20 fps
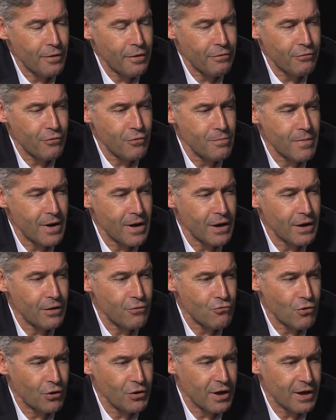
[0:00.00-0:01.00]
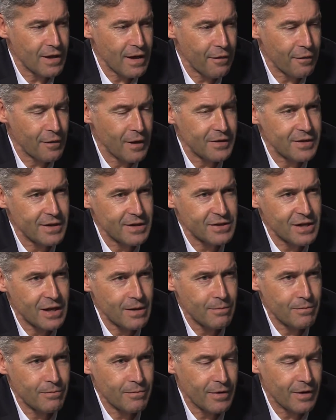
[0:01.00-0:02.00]
through my running and athletics,
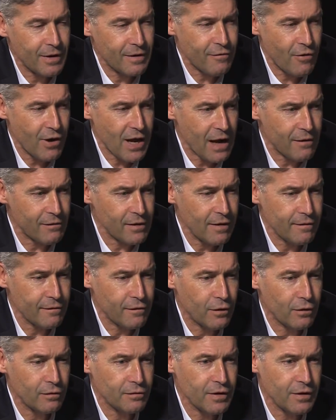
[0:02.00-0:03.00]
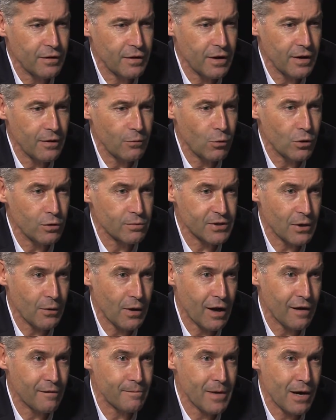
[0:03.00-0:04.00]
I'm very heavily involved in the Wilmslow
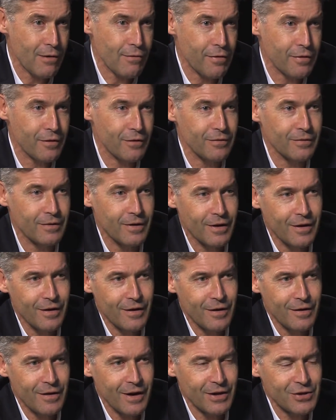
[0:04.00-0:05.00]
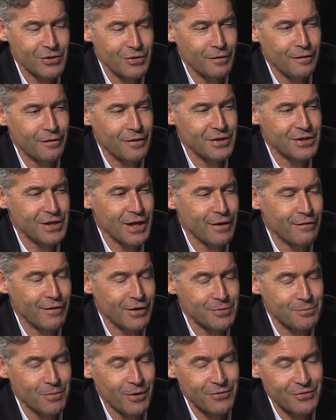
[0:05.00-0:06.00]
Half Marathon. I should, for the sake of our
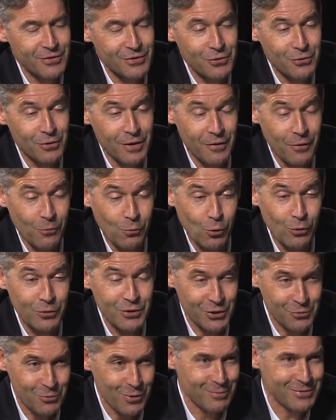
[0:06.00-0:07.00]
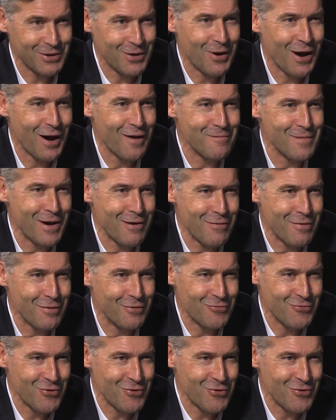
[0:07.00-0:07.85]
sponsors, call out the Waters Wilmslow Half Marathon,